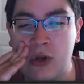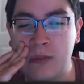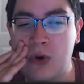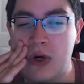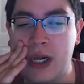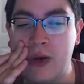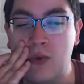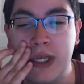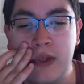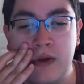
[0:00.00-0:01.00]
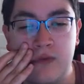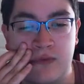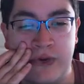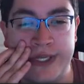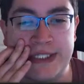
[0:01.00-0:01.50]
board and
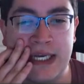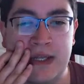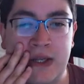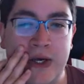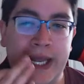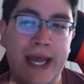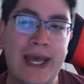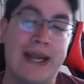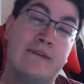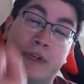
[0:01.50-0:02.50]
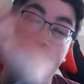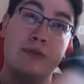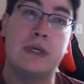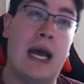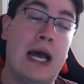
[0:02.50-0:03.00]
revisit and look at. And I
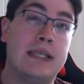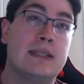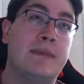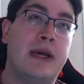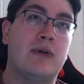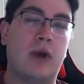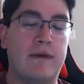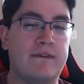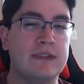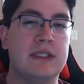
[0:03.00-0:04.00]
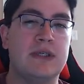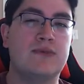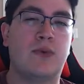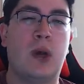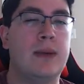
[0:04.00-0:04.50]
do got some better references
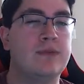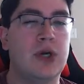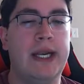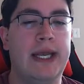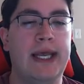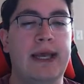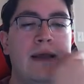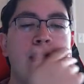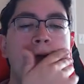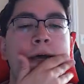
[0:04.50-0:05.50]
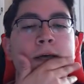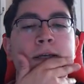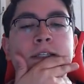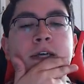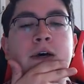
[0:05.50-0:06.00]
for what I'm trying to hit.
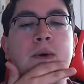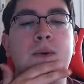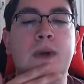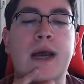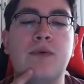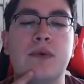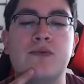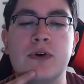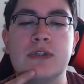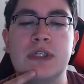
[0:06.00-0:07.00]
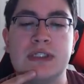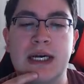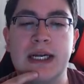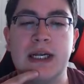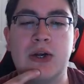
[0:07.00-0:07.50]
So when I was first
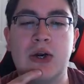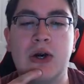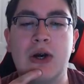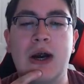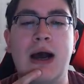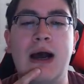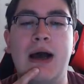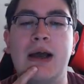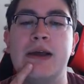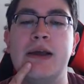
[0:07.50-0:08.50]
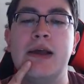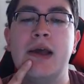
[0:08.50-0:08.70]
designing her, I